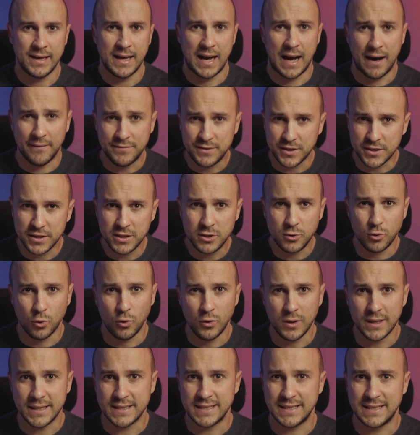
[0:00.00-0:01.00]
After the
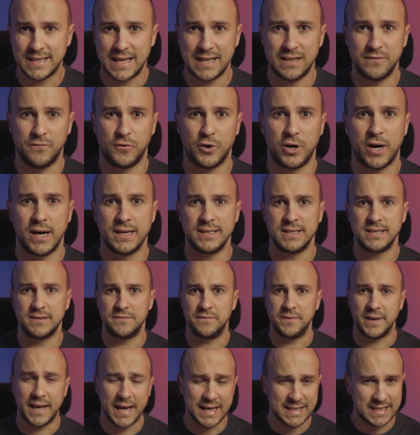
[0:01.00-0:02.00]
tool lists that for
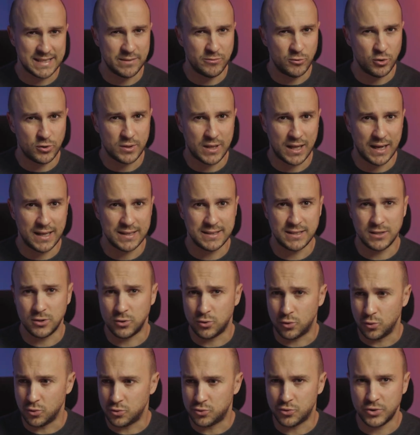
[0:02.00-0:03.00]
us, we ask him to tell us
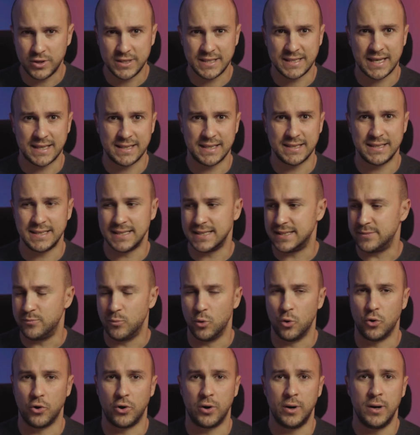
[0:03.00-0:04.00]
two, three sentences
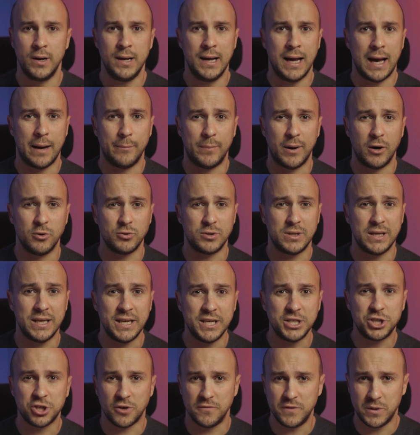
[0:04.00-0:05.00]
more about
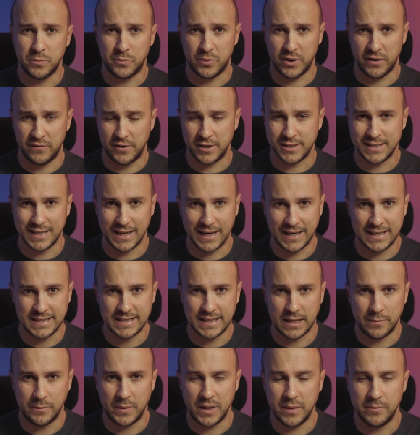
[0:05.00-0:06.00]
each of the previously
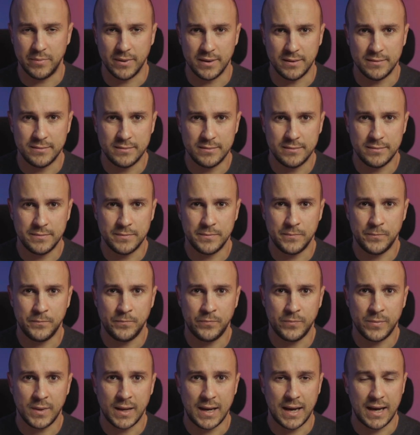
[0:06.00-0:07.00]
listed people.
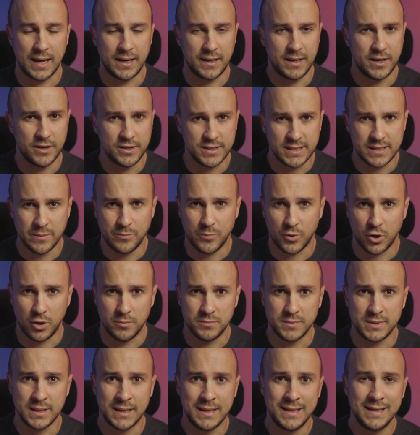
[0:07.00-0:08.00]
And here is the
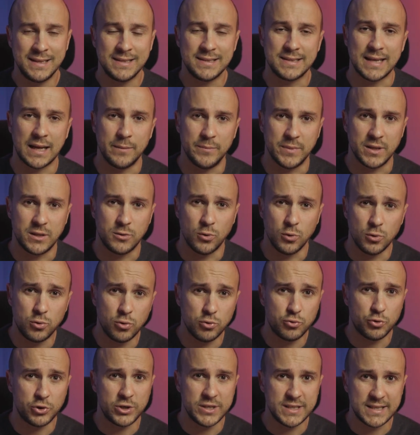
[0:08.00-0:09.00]
prompt, tell me two
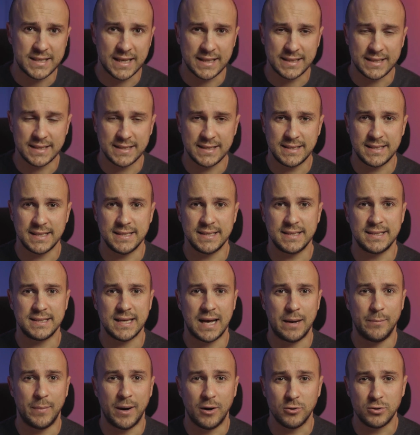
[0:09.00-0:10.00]
to three
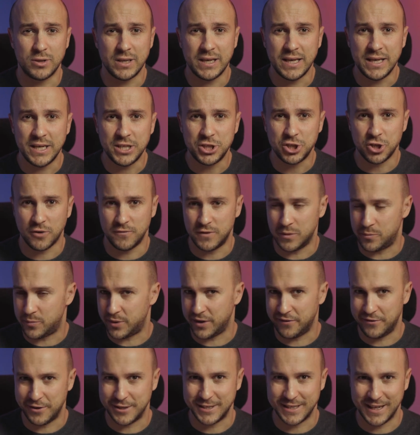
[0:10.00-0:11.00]
sentences about each of the
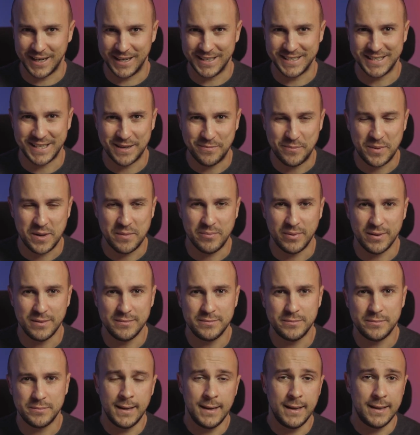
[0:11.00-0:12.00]
previously listed people.
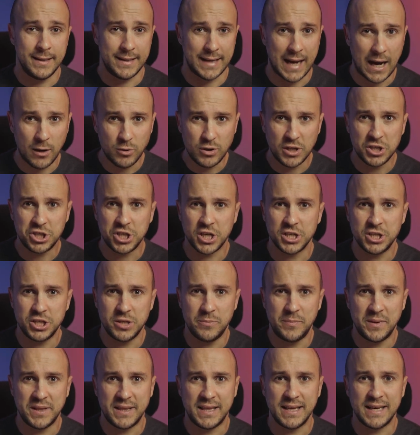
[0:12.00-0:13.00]
Now that
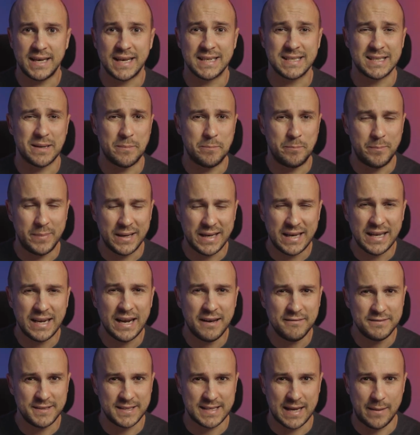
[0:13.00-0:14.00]
ChatGPT has a big
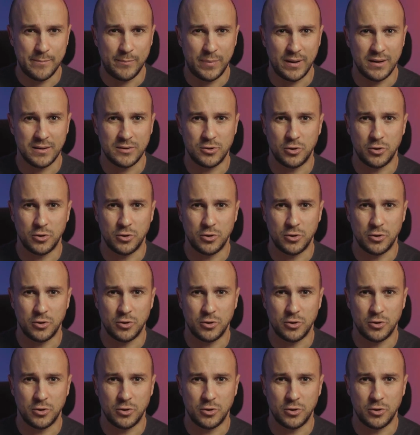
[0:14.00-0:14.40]
enough sample